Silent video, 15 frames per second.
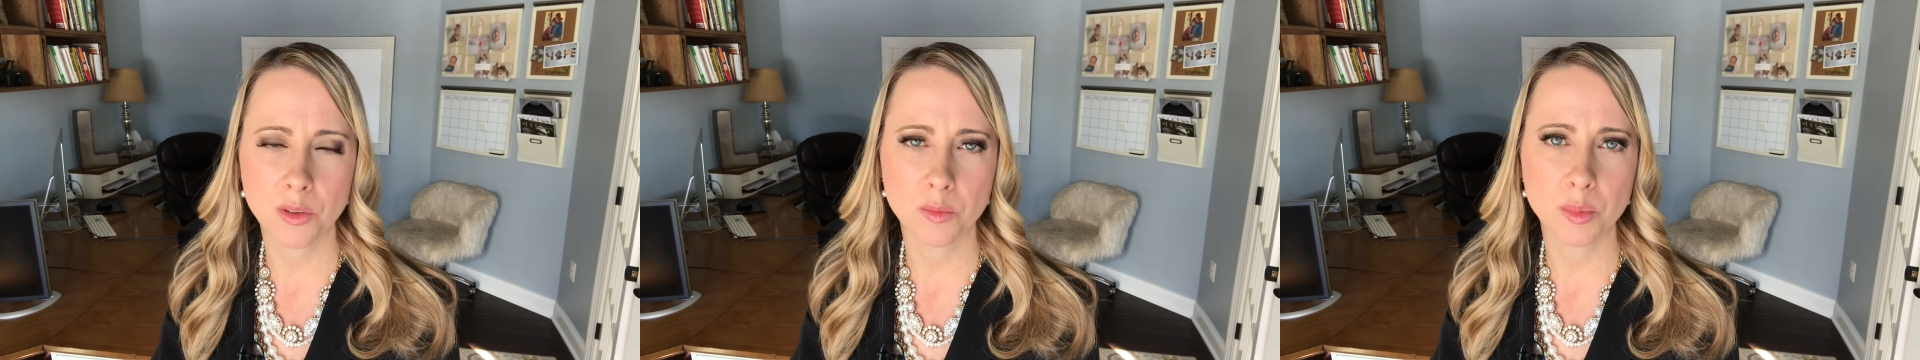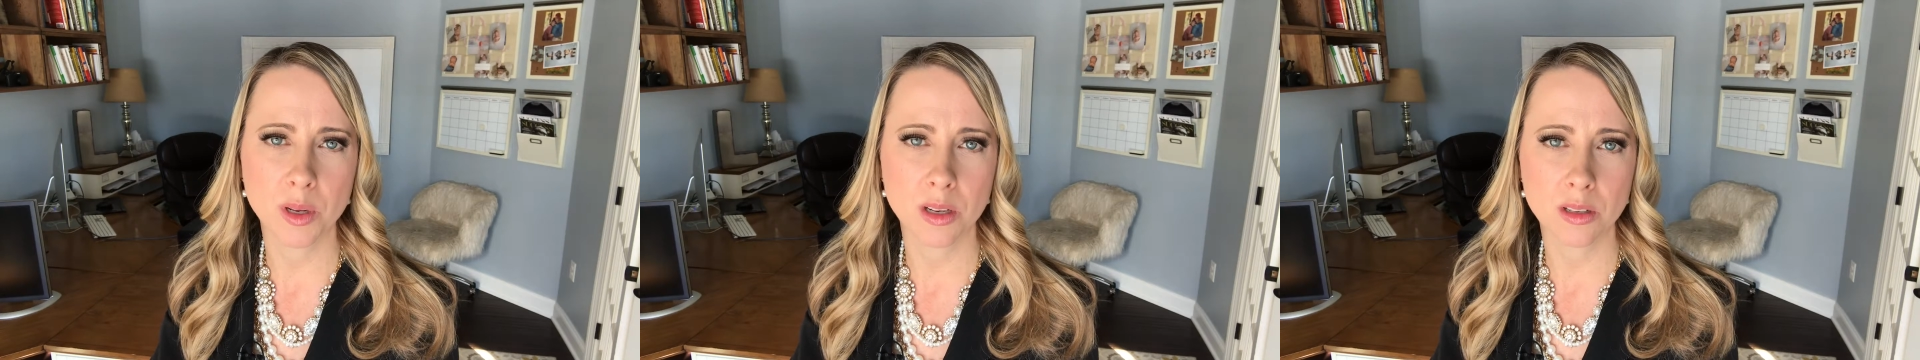
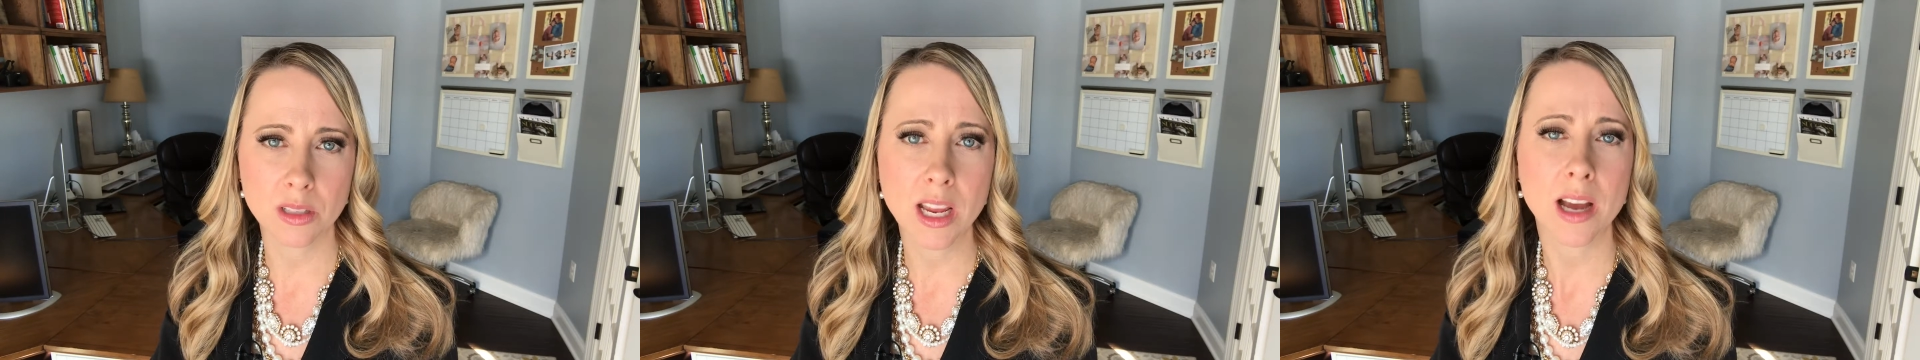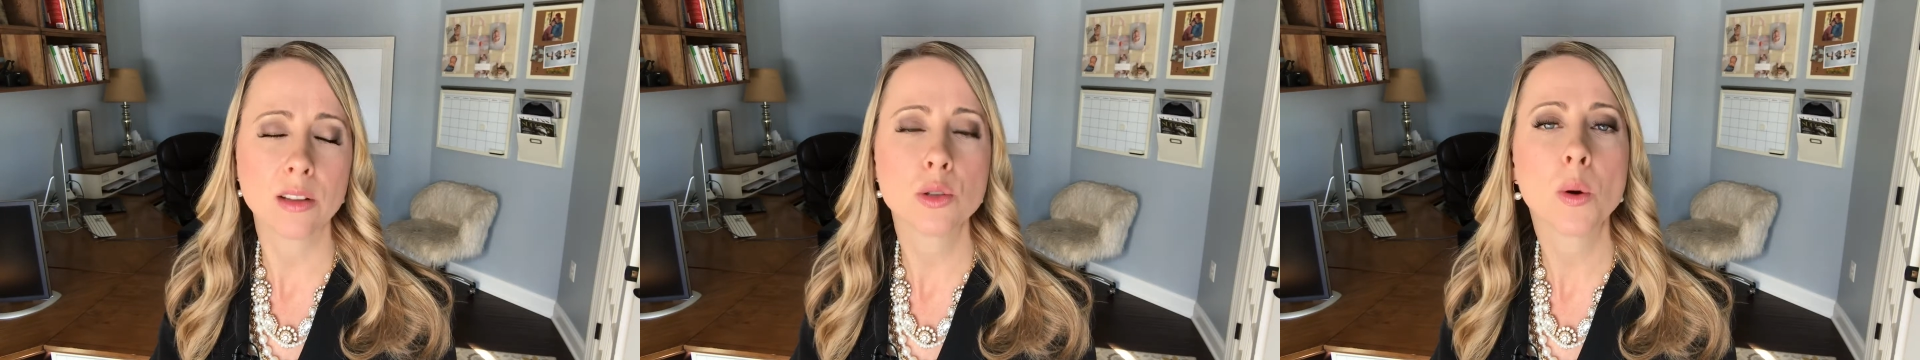have been,
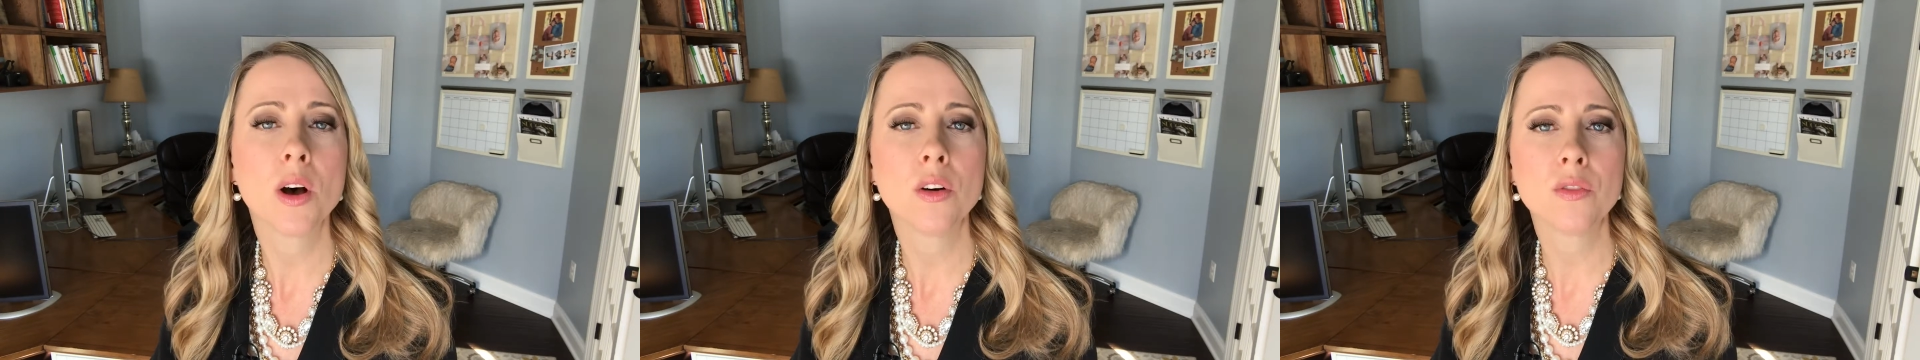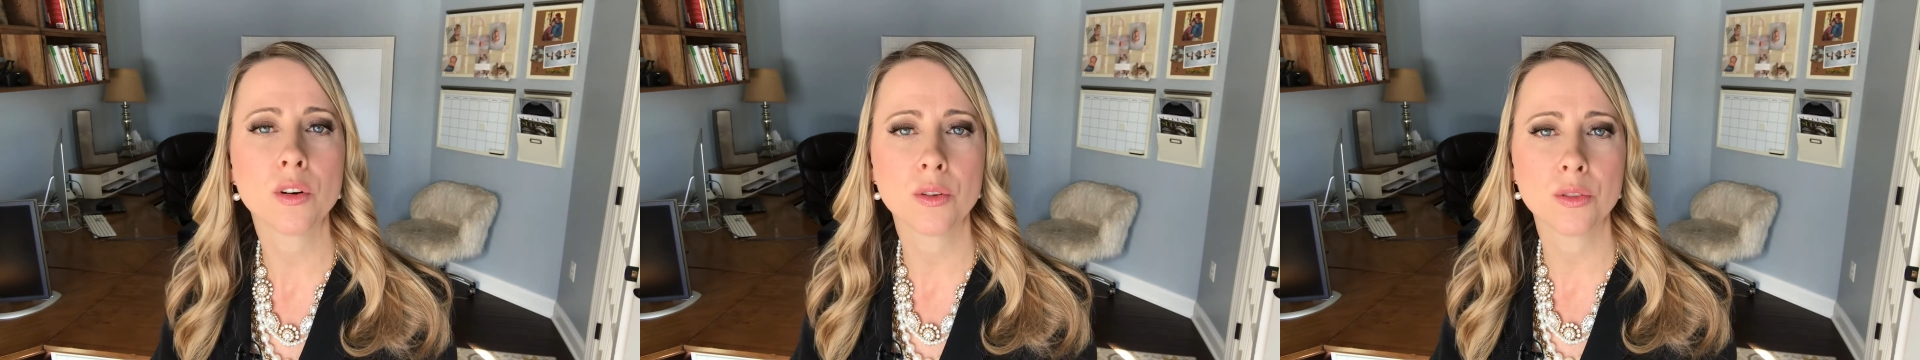
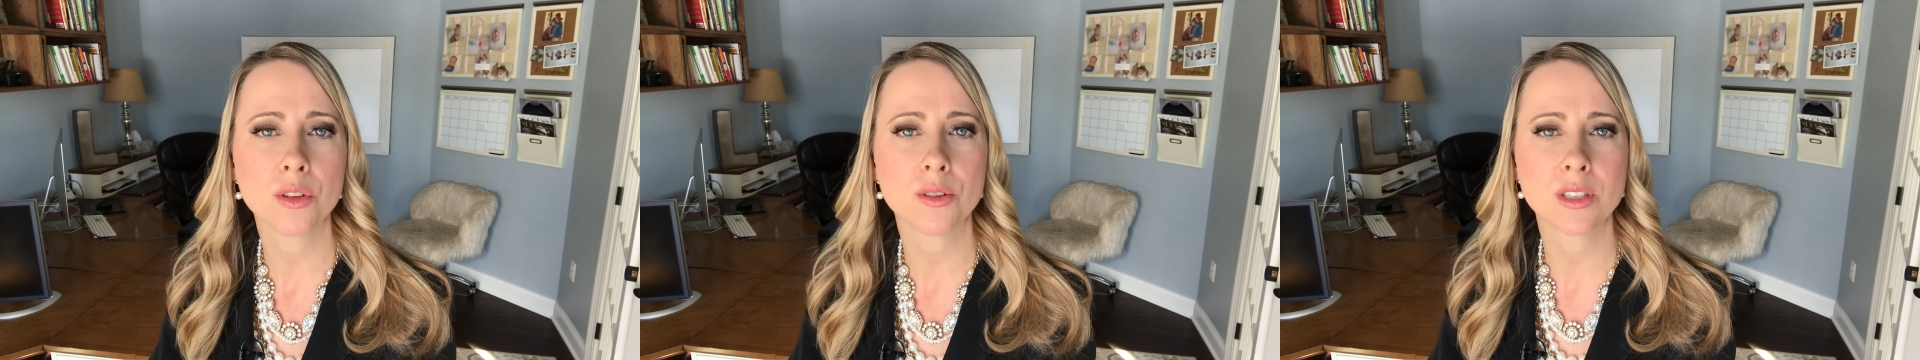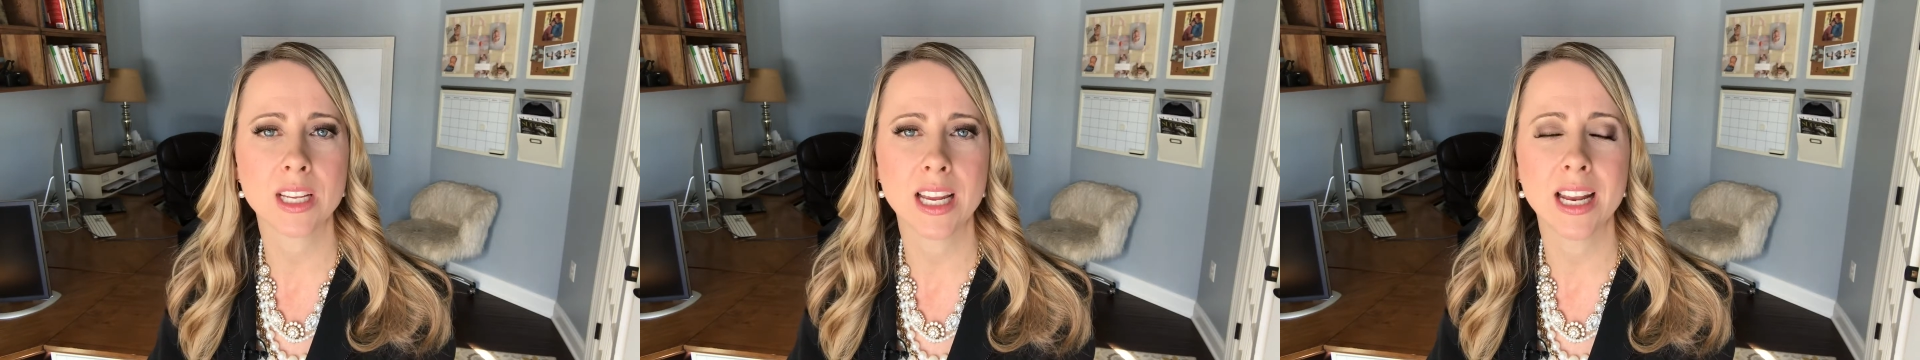12 or
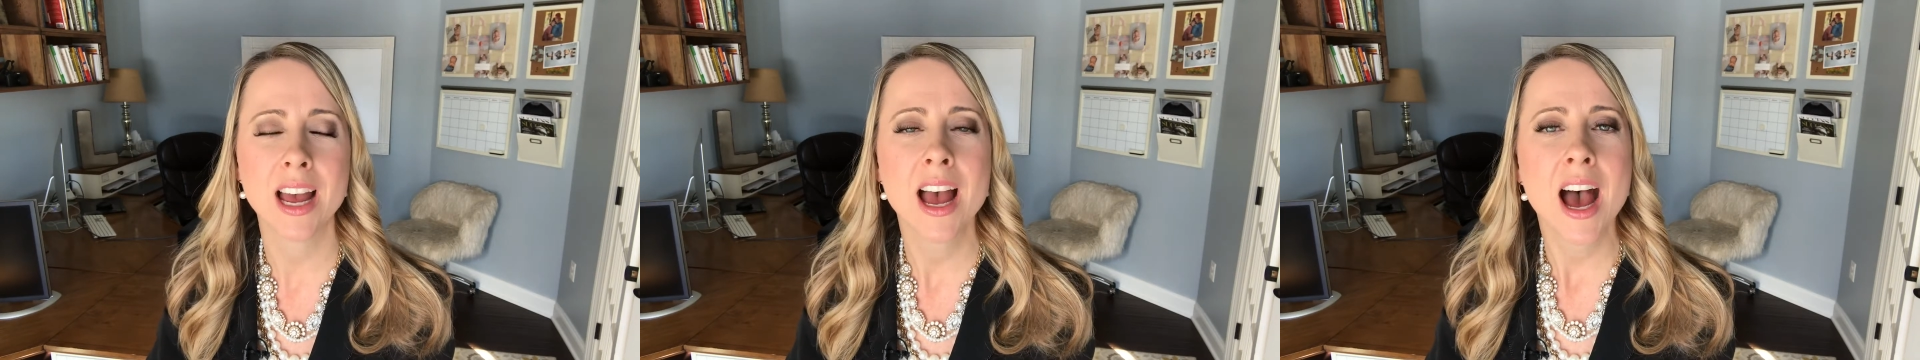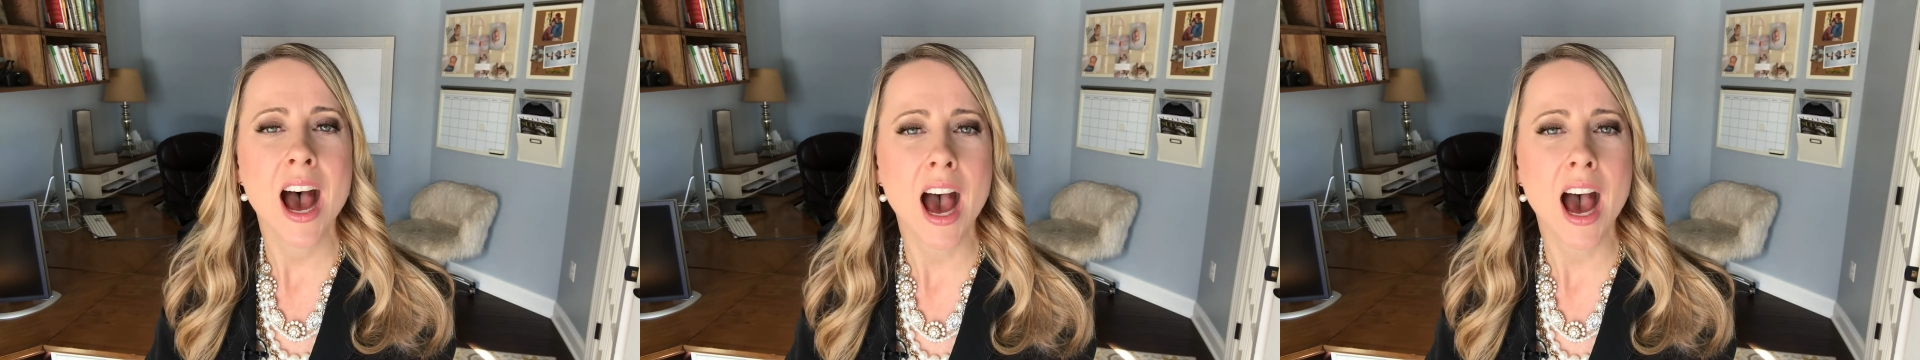13.